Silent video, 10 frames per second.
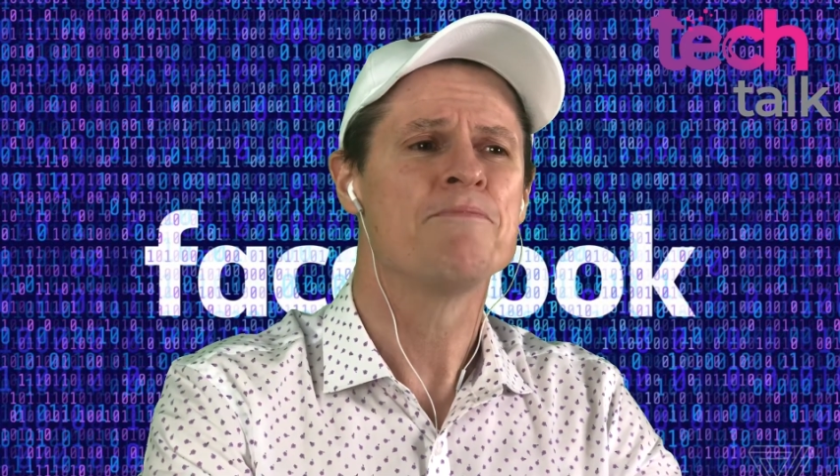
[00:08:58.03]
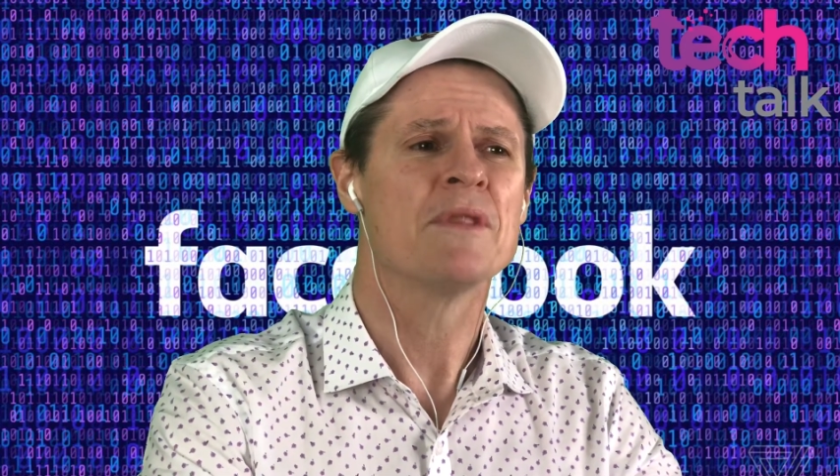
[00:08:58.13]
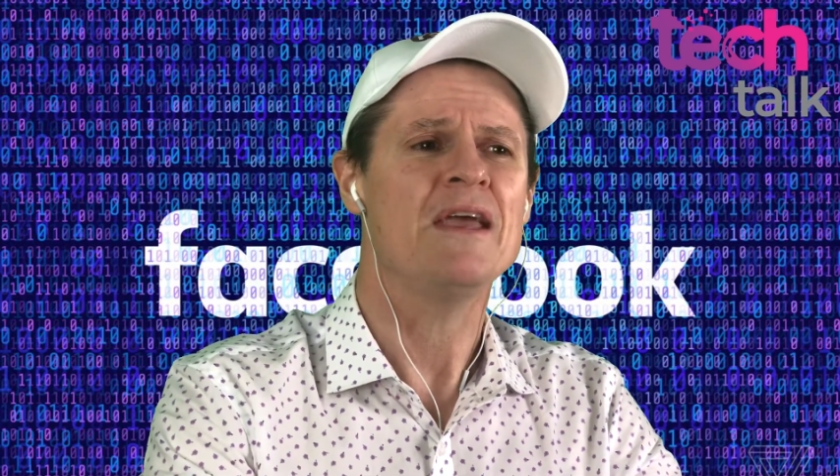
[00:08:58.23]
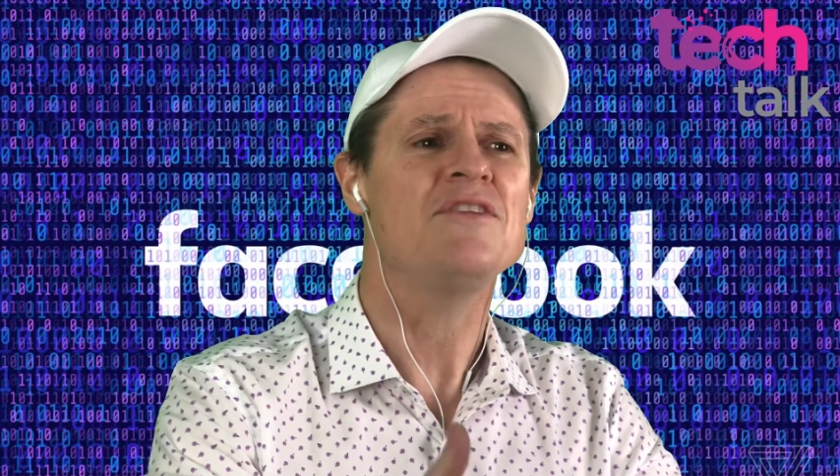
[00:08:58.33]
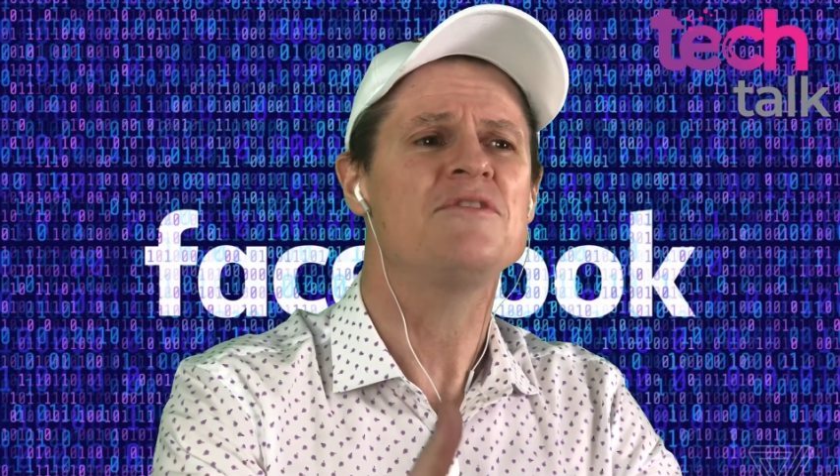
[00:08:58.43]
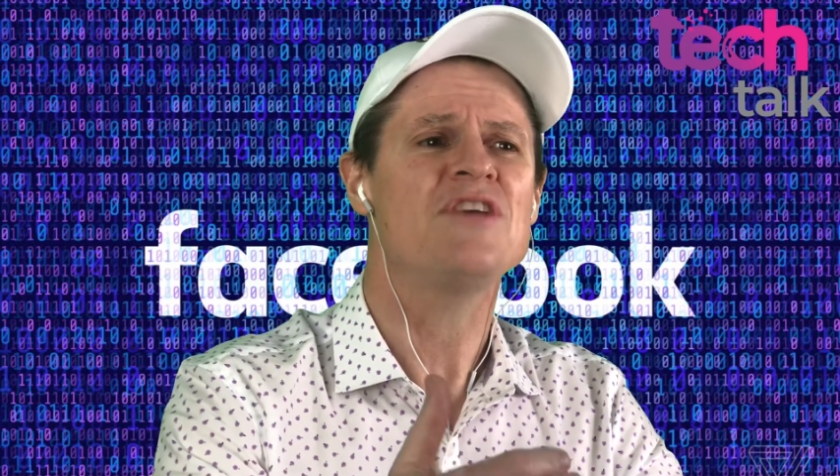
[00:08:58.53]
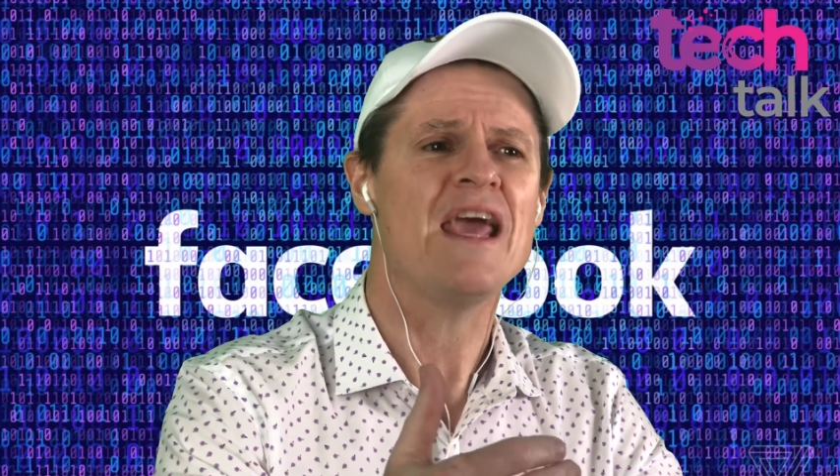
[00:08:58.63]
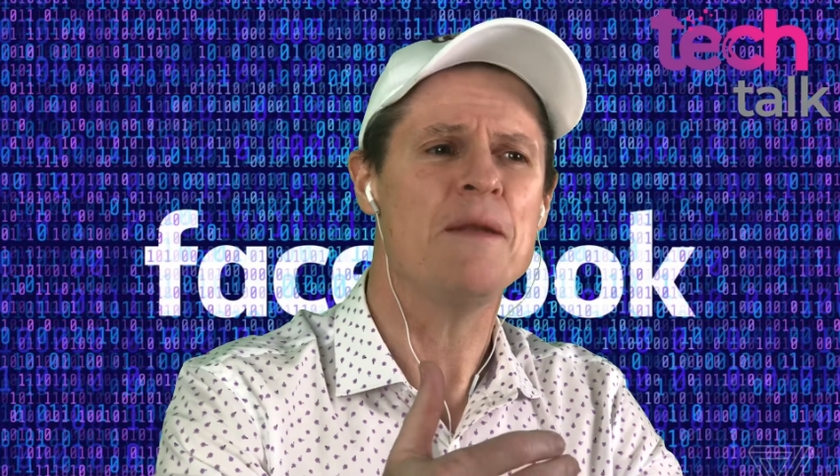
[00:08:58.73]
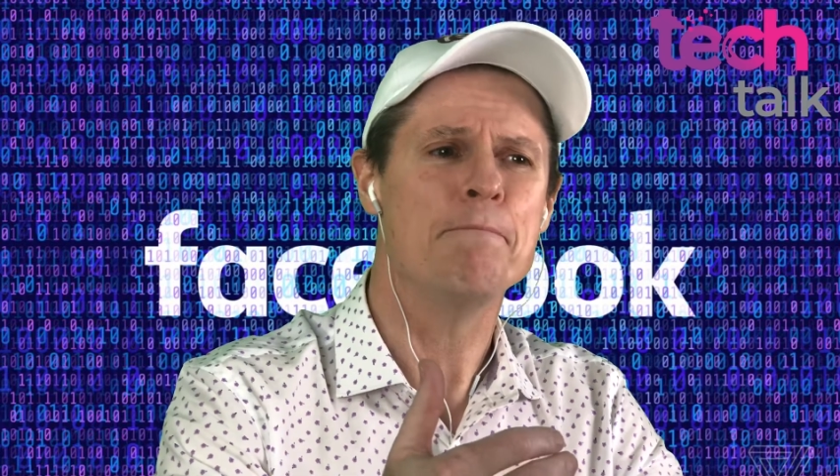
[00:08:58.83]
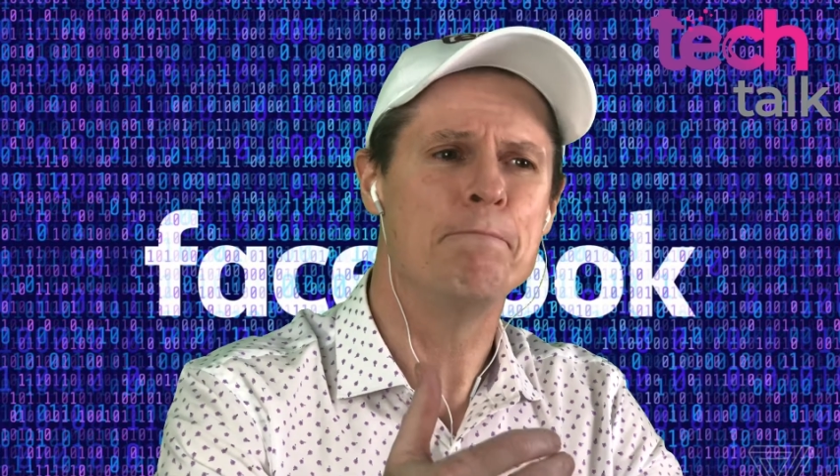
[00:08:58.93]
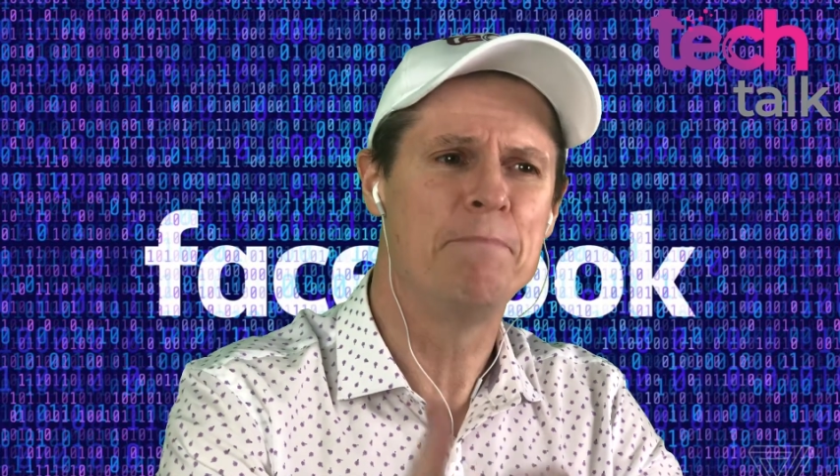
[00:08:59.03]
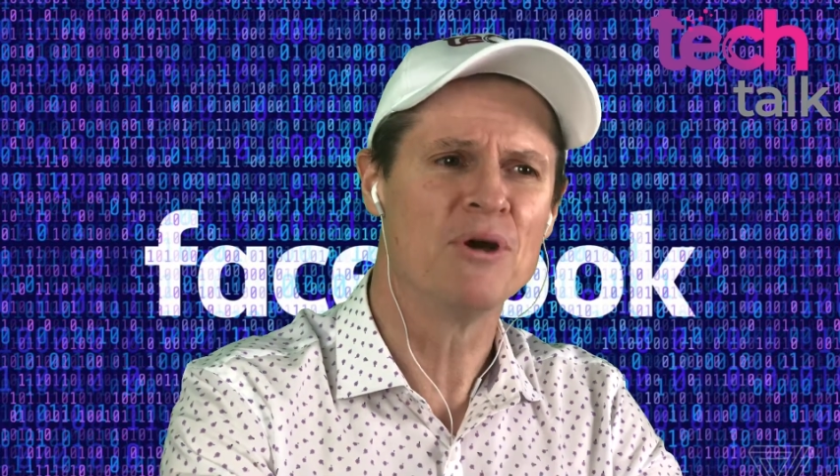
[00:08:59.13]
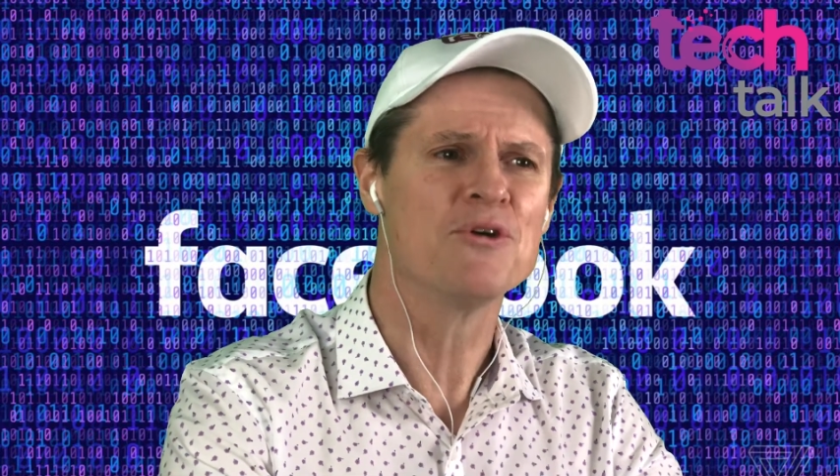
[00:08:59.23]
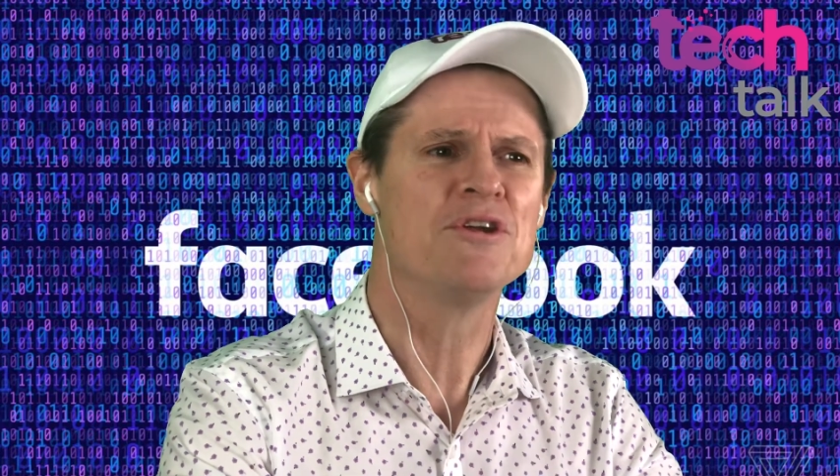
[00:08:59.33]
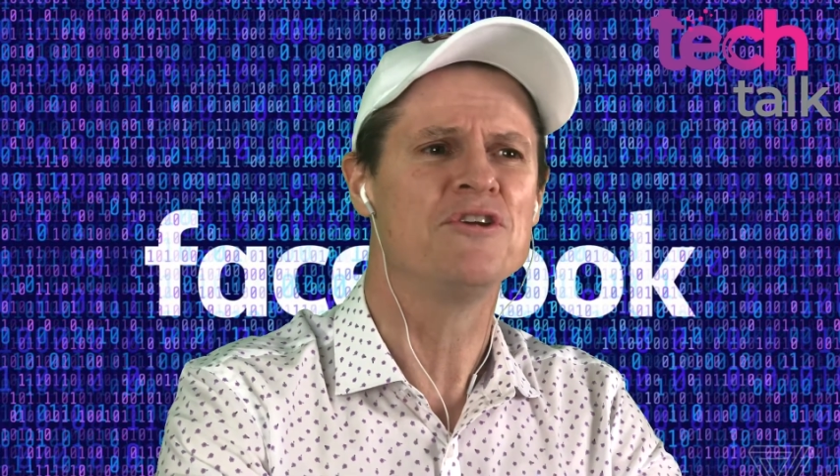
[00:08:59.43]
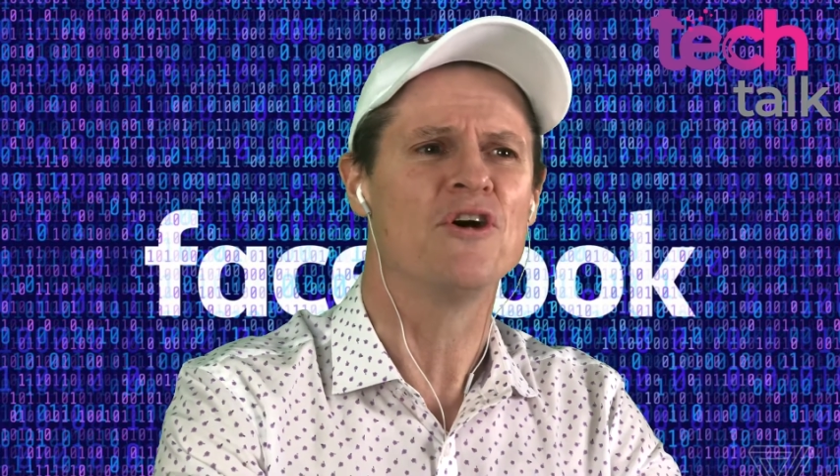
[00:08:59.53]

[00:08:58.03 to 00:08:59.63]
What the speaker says: he's $10 billion